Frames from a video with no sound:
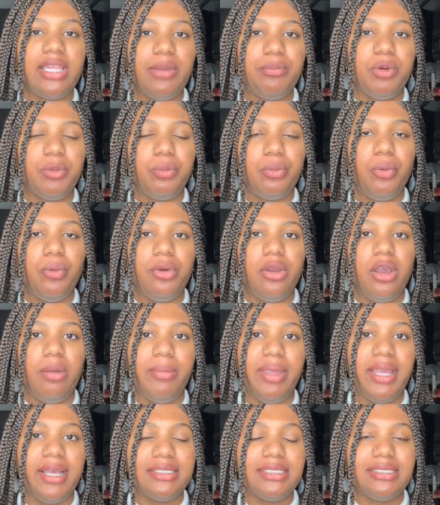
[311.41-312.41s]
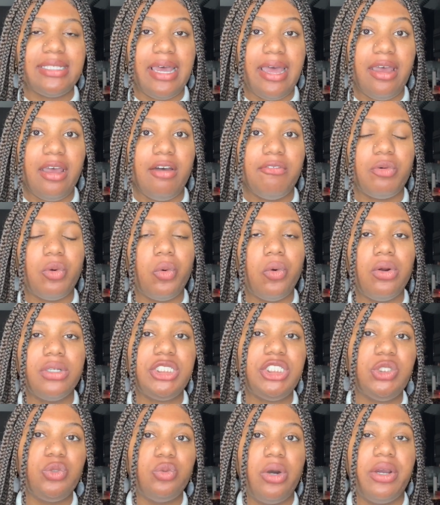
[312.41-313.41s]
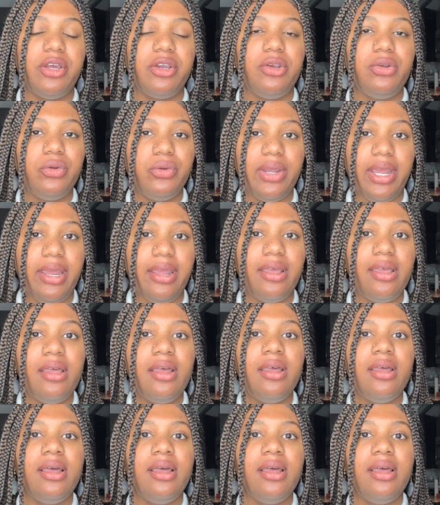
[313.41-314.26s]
thing with programming is that, of course, you want to create